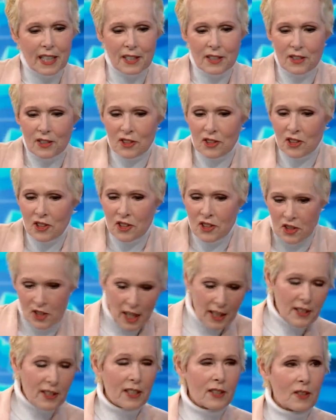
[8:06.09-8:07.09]
he
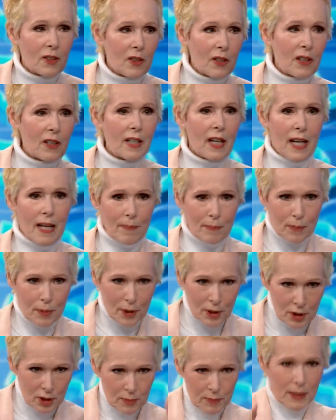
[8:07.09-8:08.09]
shut the door and
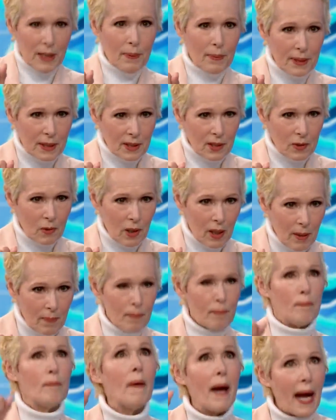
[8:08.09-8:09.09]
pushed me up against the wall
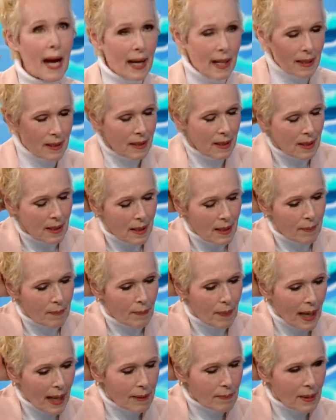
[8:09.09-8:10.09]
and bang,
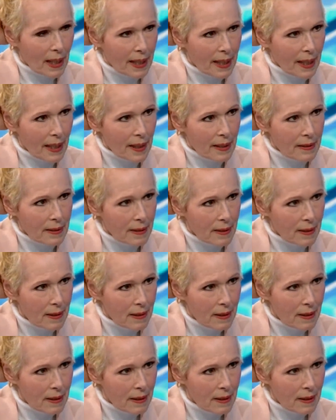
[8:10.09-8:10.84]
bang my head